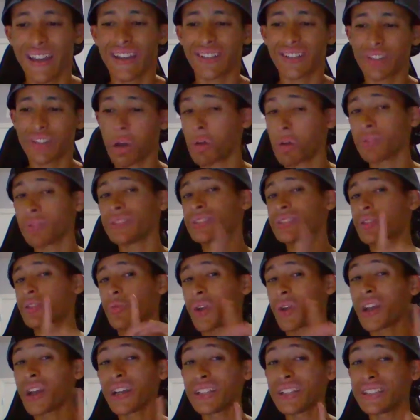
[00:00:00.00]
So
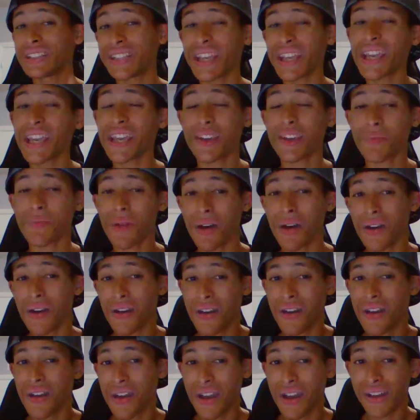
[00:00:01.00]
Serena Deeb
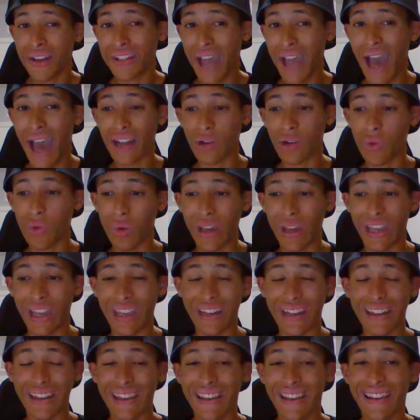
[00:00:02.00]
got to
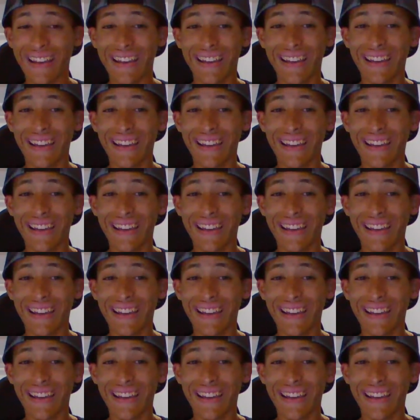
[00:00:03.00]
win.